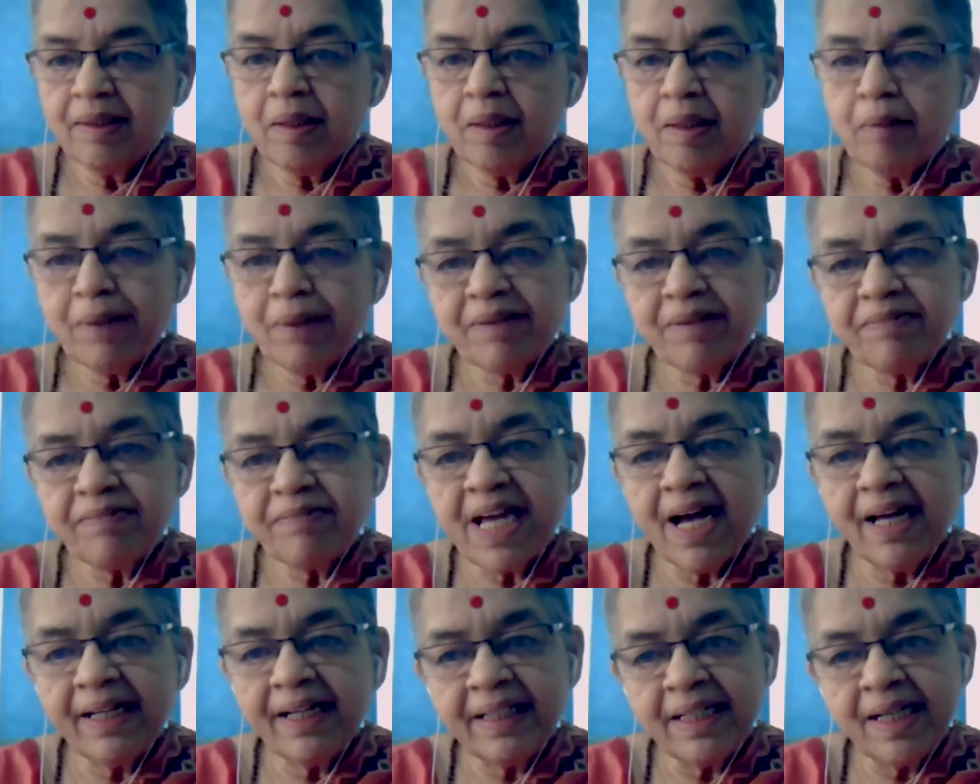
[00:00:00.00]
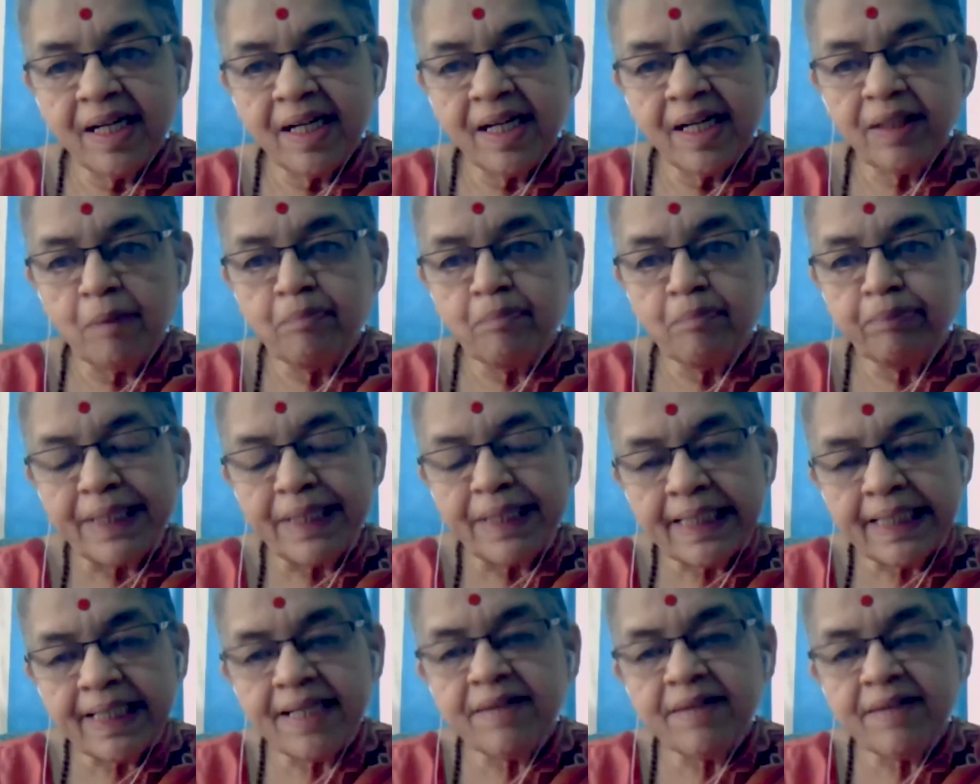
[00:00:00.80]
but we are here
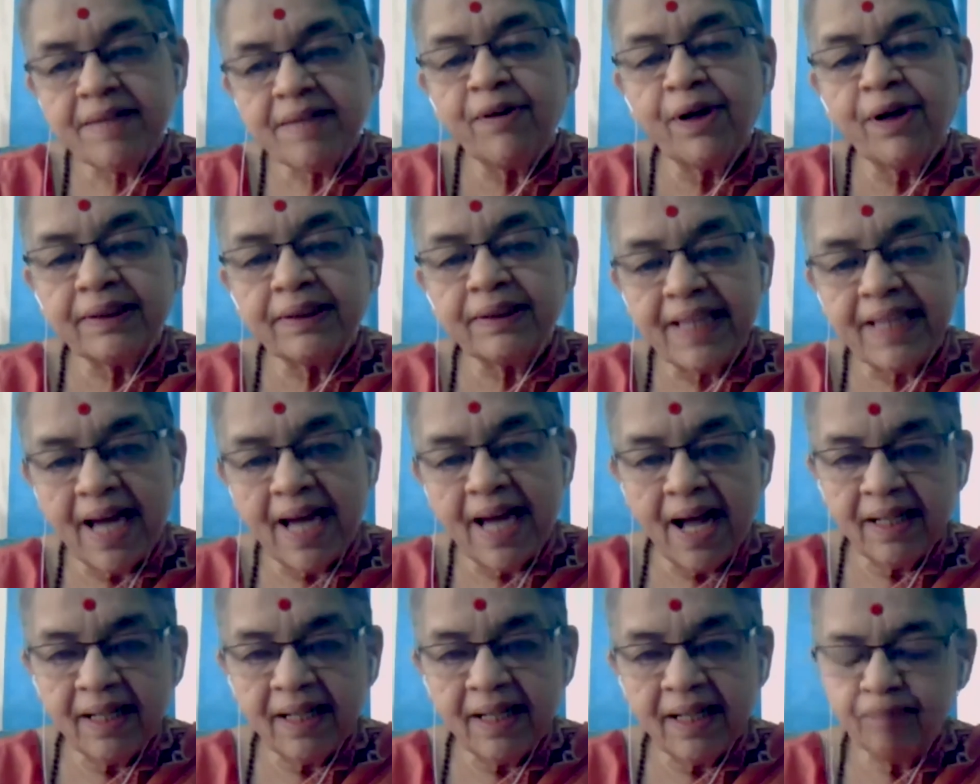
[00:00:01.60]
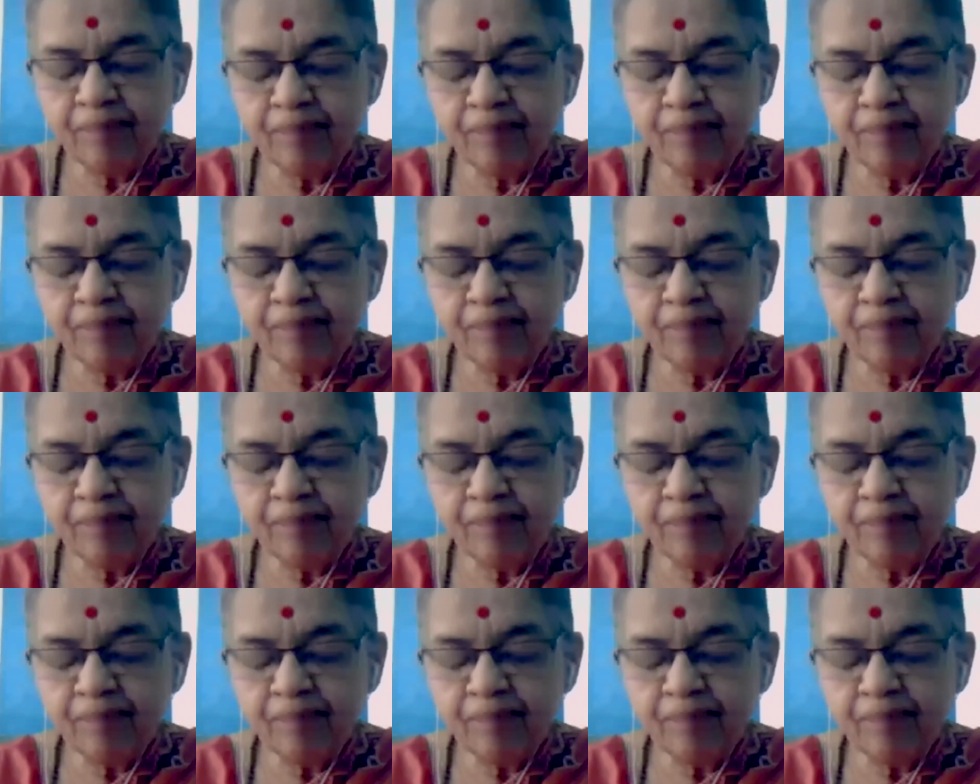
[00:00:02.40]
completely for tyaga